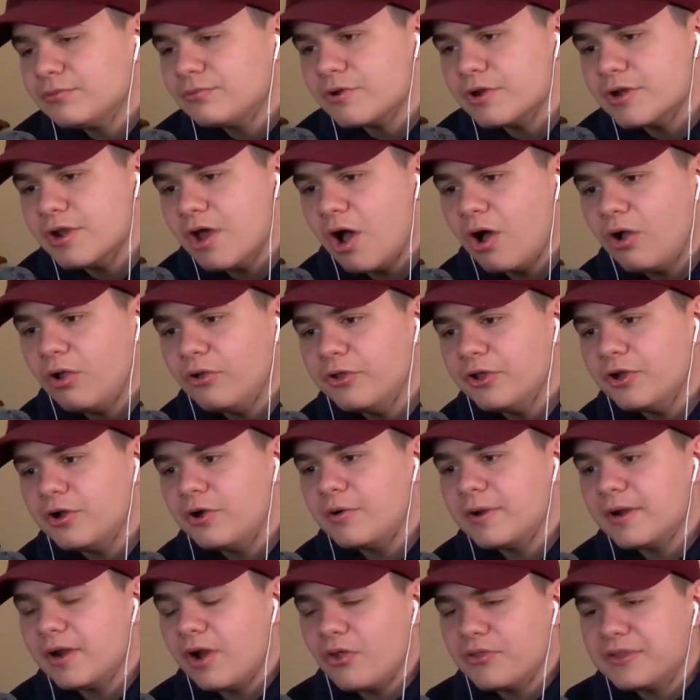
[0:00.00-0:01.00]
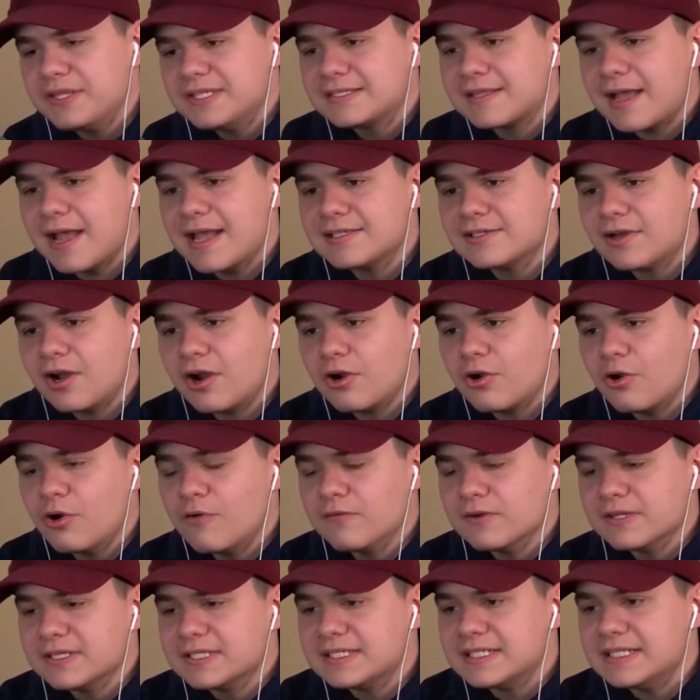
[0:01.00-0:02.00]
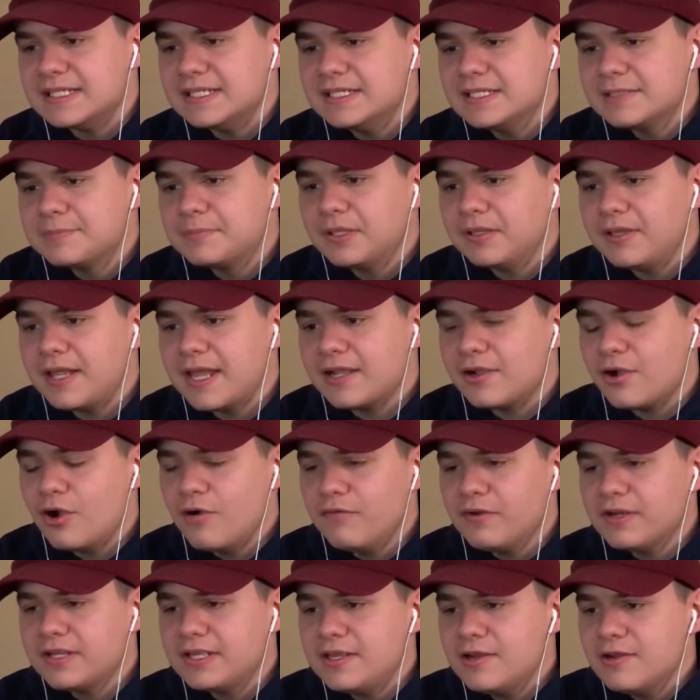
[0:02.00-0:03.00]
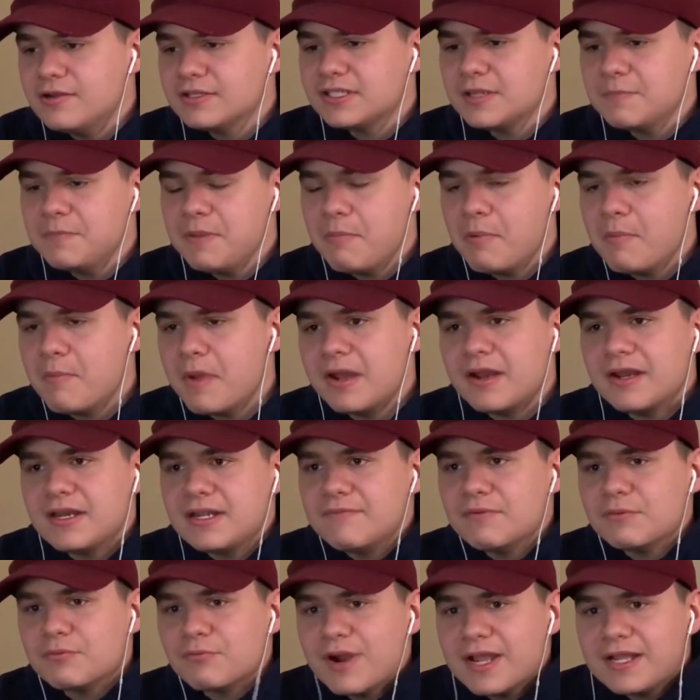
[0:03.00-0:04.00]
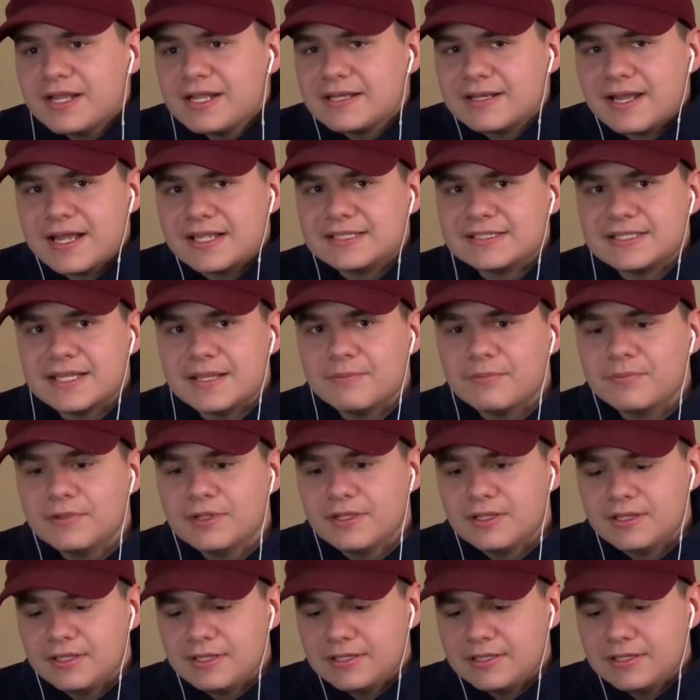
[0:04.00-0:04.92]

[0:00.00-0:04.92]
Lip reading: Ronaldo and all these guys are overseas, but like over here, some people might not even recognize them.